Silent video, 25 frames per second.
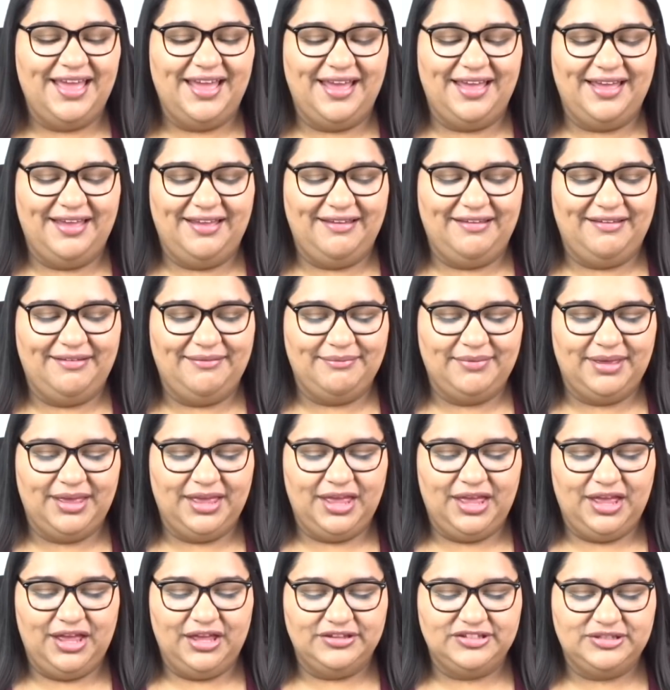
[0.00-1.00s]

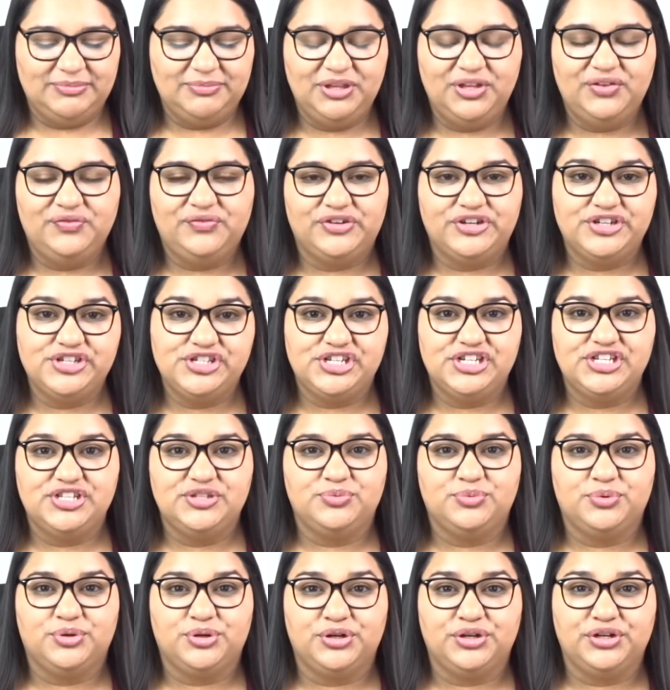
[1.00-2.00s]
Some of the versions
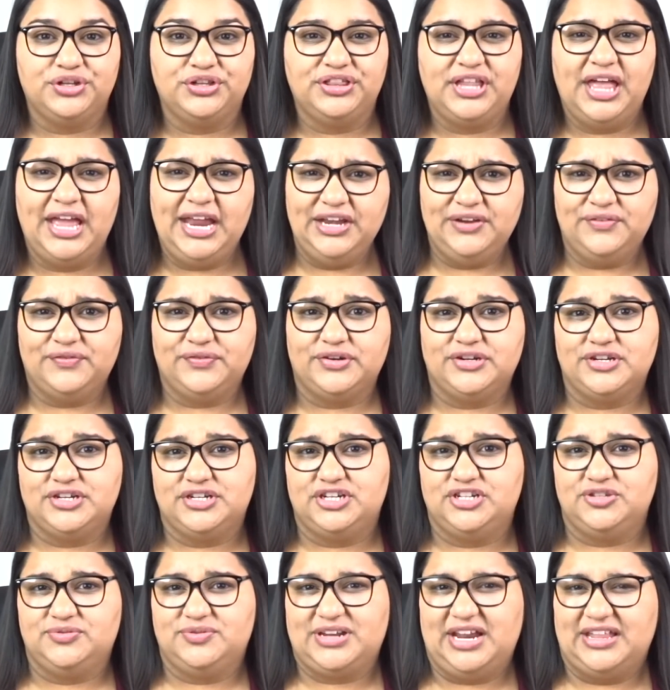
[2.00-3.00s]
were lined
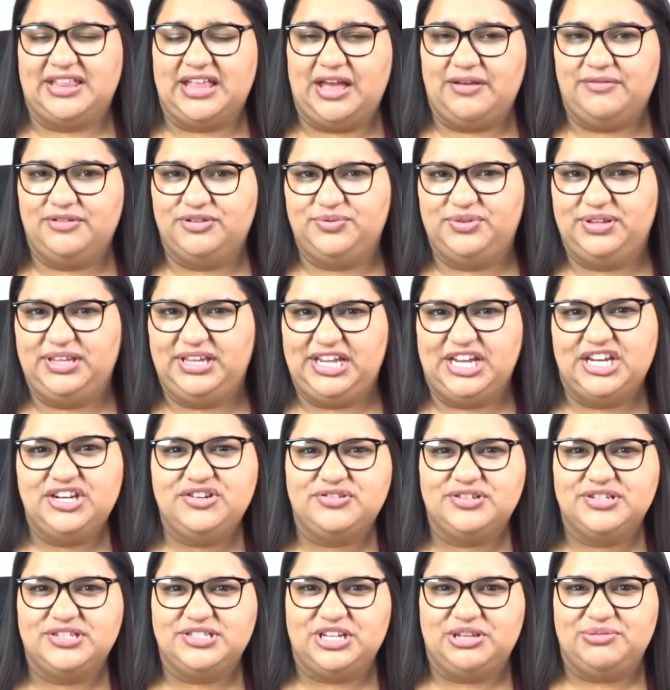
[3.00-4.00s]
versions, which I thought was really
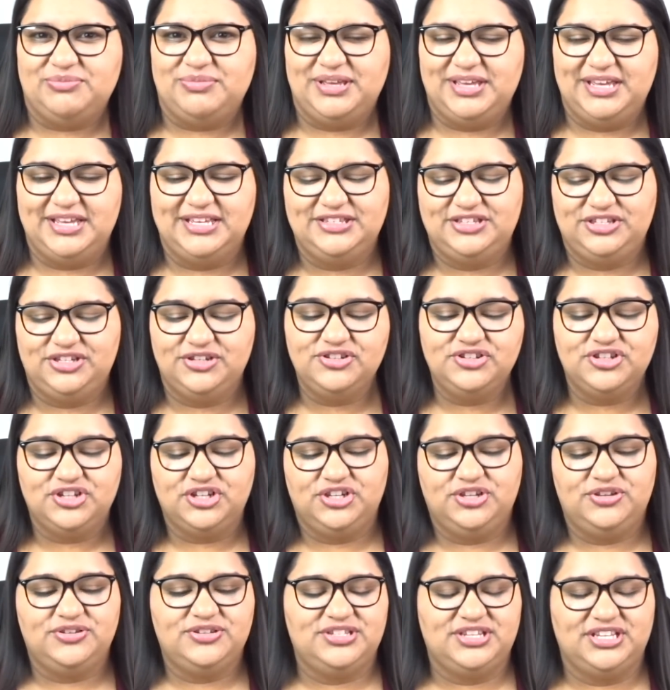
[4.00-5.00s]
interesting because usually
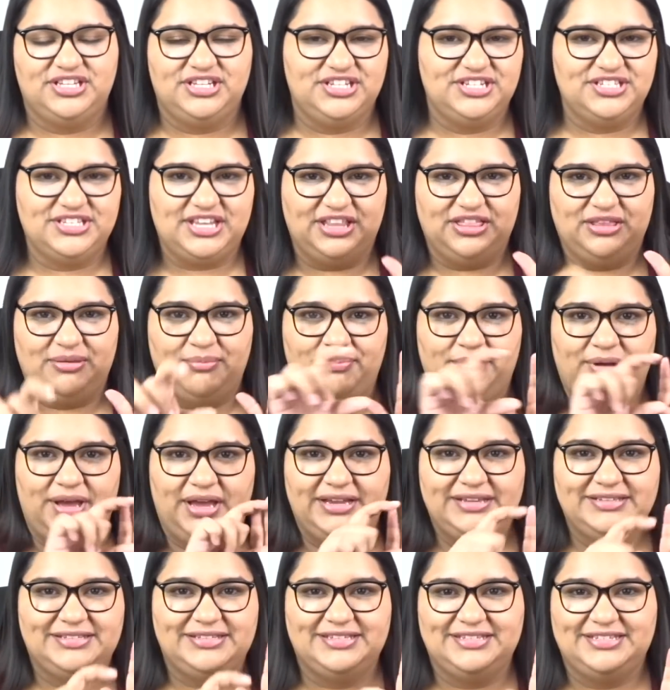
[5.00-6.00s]
you're used to just like the
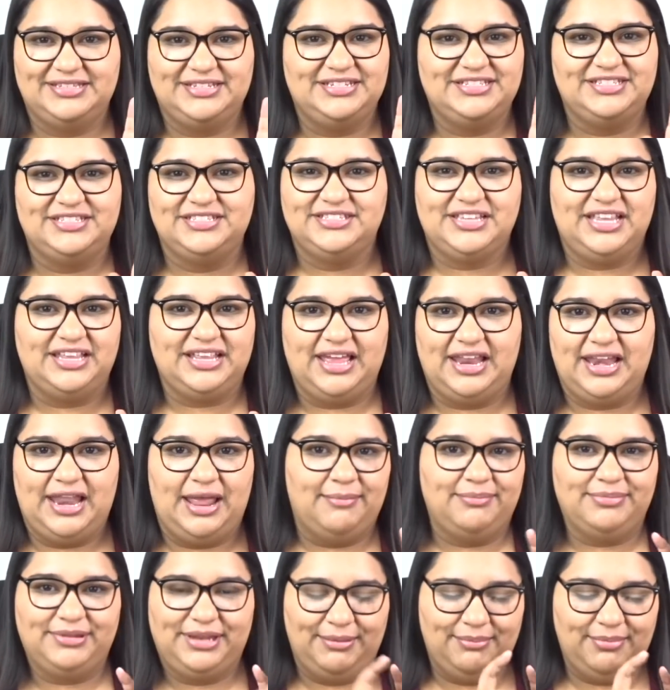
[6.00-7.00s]
boxes and it's just like an
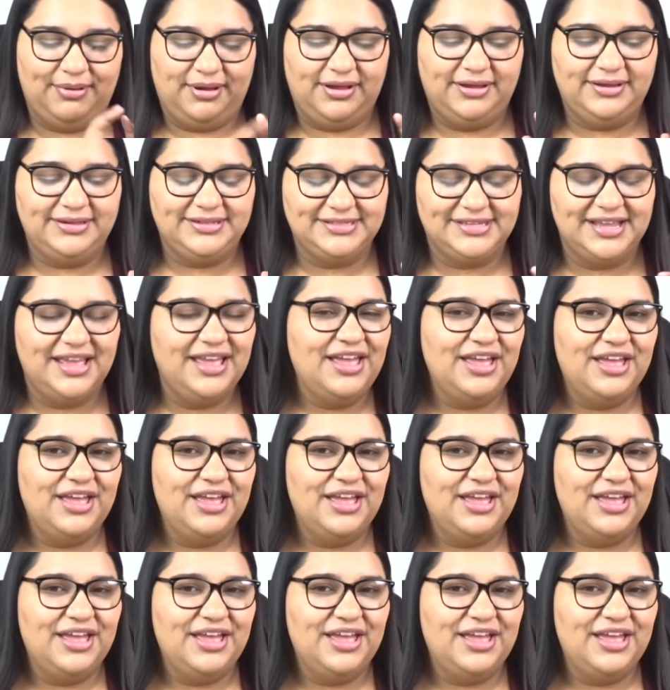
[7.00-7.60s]
empty box.